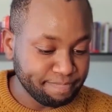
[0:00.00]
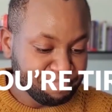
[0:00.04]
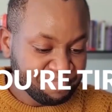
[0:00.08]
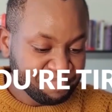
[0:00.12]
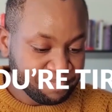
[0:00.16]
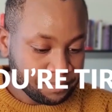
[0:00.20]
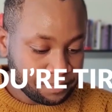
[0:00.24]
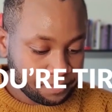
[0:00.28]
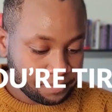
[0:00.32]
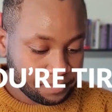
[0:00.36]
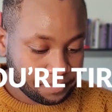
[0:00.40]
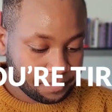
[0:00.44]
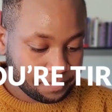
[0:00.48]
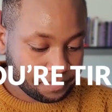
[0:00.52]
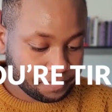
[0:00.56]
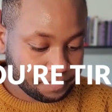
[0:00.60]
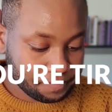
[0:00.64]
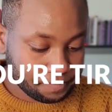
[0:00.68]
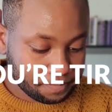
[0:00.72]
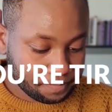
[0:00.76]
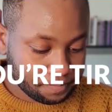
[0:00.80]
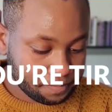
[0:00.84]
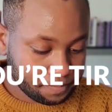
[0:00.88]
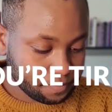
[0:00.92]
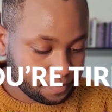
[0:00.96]
I know
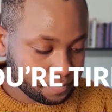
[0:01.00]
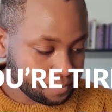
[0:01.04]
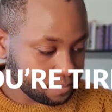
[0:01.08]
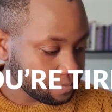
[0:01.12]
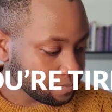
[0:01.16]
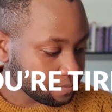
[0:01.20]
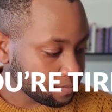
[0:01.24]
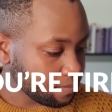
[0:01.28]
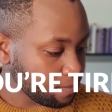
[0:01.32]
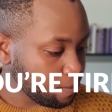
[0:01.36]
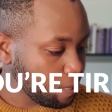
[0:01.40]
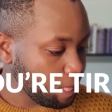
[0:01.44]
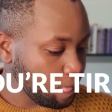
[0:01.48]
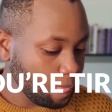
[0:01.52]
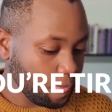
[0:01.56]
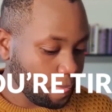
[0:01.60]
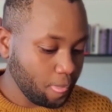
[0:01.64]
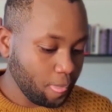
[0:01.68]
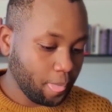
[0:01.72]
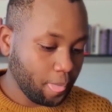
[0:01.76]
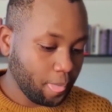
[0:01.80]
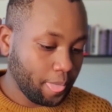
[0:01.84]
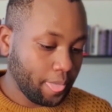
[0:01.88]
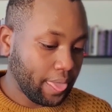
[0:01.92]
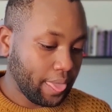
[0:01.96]
you're tired
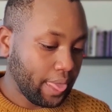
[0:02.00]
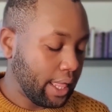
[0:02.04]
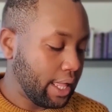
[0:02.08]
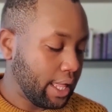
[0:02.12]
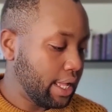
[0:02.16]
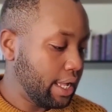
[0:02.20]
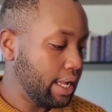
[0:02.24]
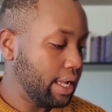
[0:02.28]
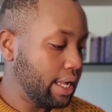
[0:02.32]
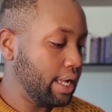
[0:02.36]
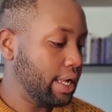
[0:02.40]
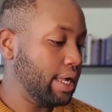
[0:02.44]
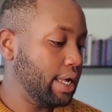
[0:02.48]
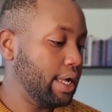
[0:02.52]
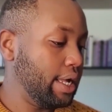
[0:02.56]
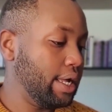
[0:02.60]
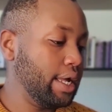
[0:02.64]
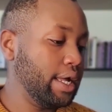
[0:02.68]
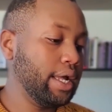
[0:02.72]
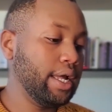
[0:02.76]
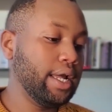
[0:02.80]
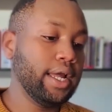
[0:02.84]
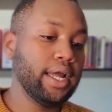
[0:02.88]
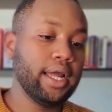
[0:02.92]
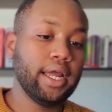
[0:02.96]

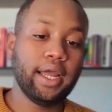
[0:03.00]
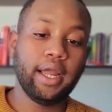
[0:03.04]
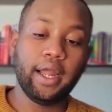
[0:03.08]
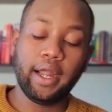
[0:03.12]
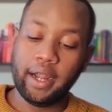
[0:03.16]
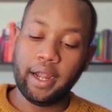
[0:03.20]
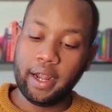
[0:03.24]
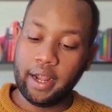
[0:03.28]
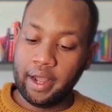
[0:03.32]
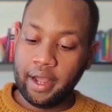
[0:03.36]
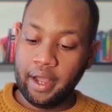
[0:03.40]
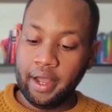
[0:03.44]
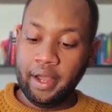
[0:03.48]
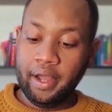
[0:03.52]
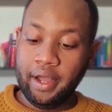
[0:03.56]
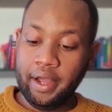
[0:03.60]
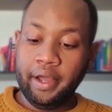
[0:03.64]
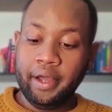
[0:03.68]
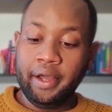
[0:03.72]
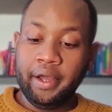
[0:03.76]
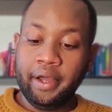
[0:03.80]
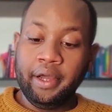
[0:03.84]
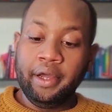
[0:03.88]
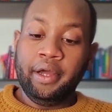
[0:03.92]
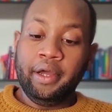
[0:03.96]
of having to fight
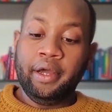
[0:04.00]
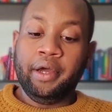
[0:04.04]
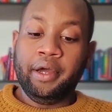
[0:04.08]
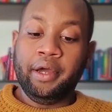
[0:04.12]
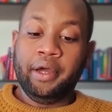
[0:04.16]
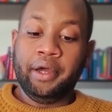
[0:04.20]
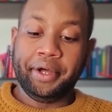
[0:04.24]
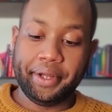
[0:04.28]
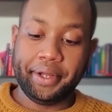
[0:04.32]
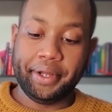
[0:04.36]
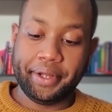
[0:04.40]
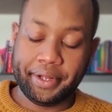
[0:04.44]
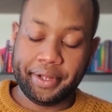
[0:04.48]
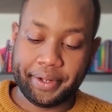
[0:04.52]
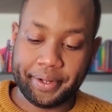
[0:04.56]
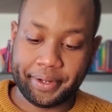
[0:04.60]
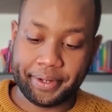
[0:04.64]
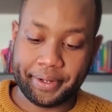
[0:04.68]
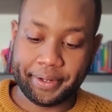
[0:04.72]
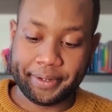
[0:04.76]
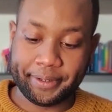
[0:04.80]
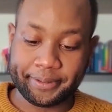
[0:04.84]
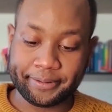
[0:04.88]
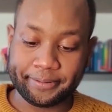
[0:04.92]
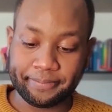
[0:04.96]
these thoughts
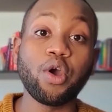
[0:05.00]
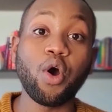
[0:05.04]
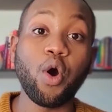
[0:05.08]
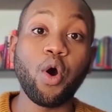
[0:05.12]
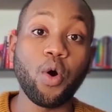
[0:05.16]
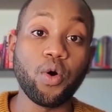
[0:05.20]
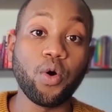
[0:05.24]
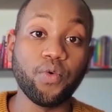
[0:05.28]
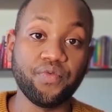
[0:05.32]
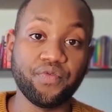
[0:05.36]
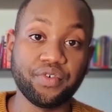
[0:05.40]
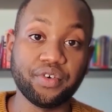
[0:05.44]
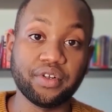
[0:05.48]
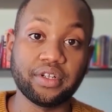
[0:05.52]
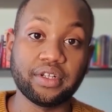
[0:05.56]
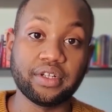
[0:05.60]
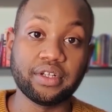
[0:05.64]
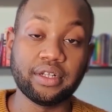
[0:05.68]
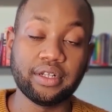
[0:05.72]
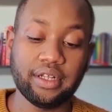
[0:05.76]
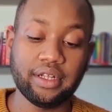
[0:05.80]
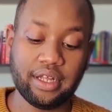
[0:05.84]
and be hopeful.